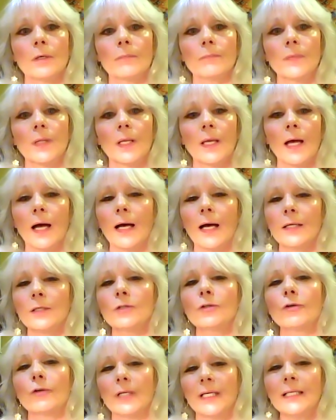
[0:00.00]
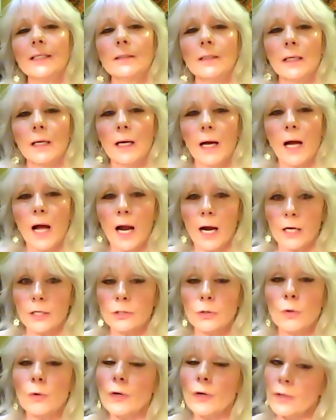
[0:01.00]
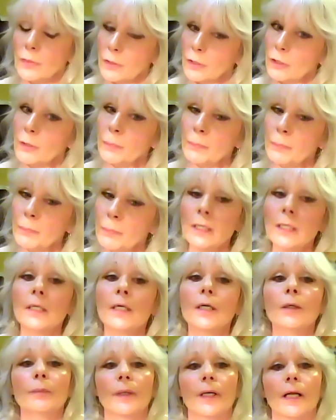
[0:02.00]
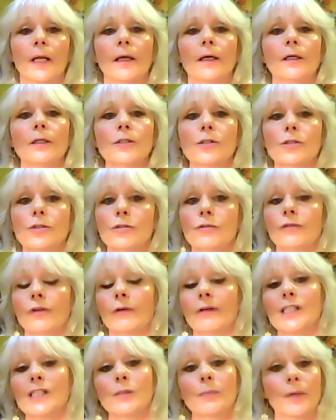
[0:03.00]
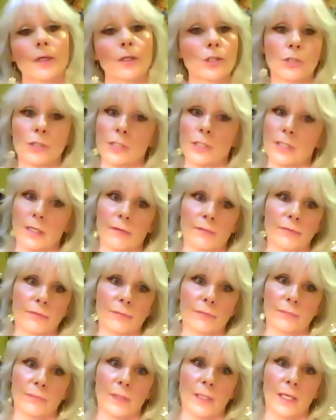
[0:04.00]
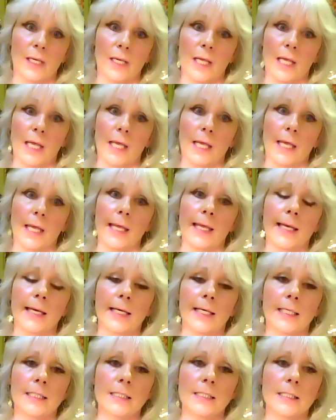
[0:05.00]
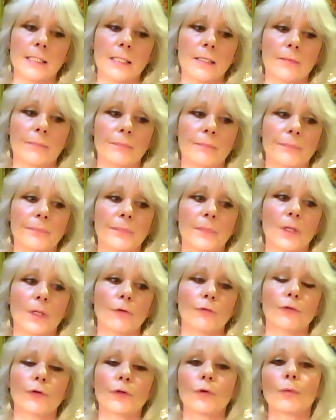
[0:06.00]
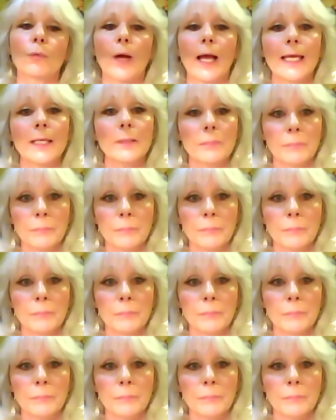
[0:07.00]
concrete, hardcore therapy, but I also do very spiritual stuff. And for the right